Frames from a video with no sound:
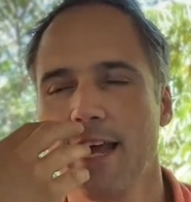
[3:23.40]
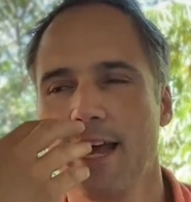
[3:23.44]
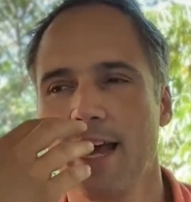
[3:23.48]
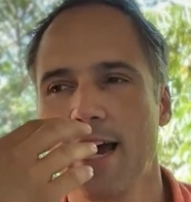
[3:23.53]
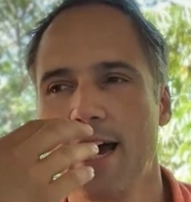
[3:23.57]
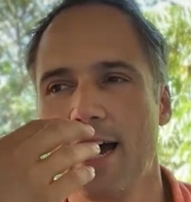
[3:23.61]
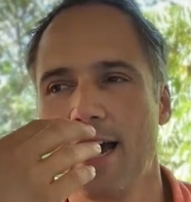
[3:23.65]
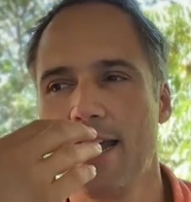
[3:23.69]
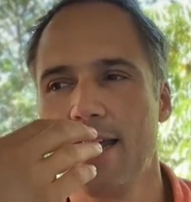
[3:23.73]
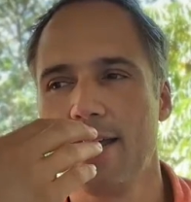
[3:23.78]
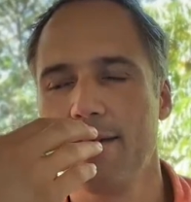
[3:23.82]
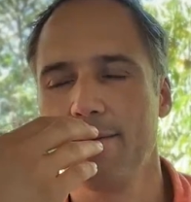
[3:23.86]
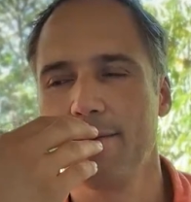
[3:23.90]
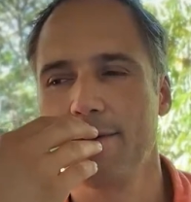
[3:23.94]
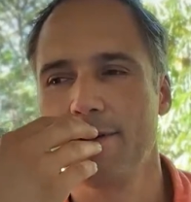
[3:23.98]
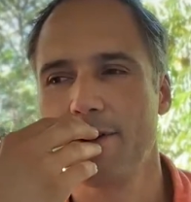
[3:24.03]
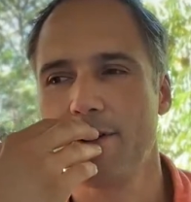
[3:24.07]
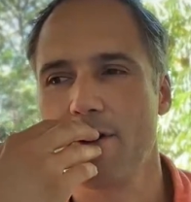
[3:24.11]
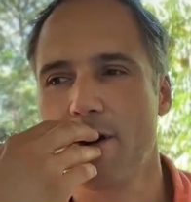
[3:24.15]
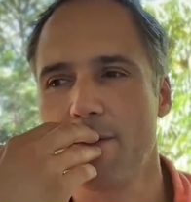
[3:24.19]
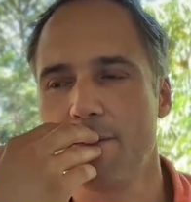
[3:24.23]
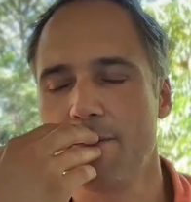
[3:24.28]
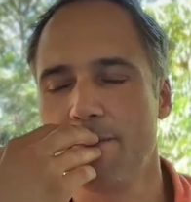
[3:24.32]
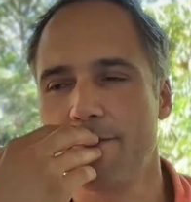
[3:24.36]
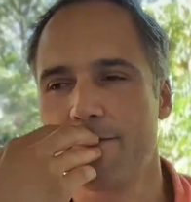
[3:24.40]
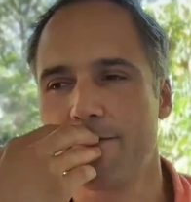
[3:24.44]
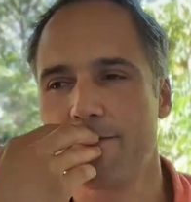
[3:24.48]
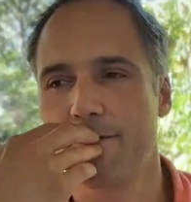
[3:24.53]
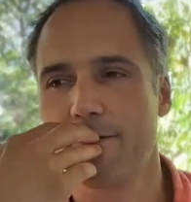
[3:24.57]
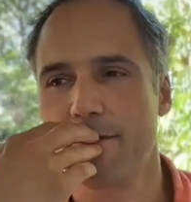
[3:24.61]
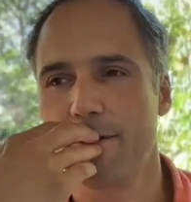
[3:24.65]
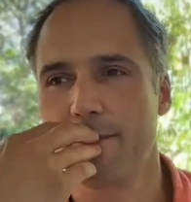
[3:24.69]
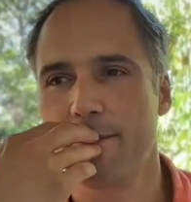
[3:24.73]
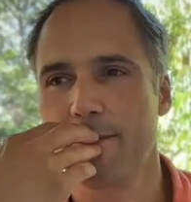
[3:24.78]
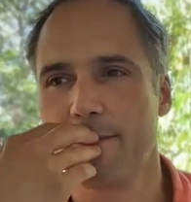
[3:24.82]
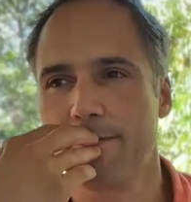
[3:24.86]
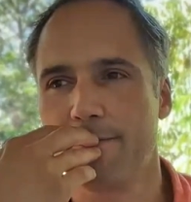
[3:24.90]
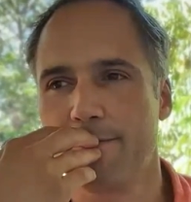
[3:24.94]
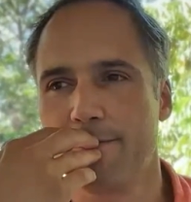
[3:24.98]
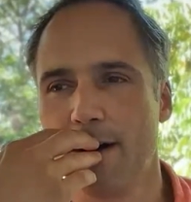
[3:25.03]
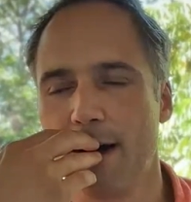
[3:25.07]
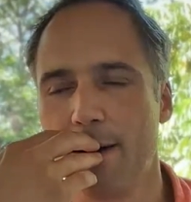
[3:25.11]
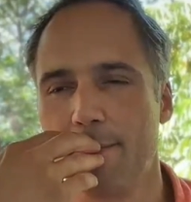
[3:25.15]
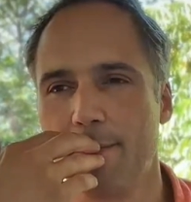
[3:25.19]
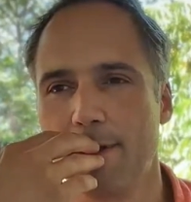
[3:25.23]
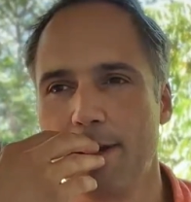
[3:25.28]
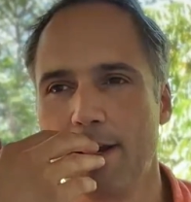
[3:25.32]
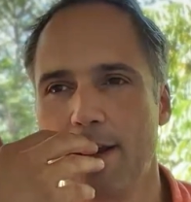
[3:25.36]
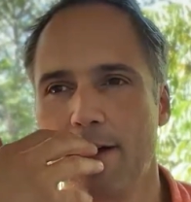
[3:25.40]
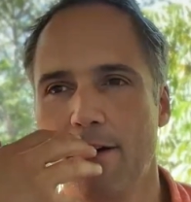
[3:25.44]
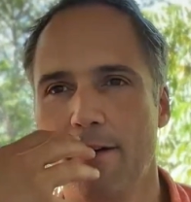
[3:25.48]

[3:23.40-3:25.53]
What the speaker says: I come from a family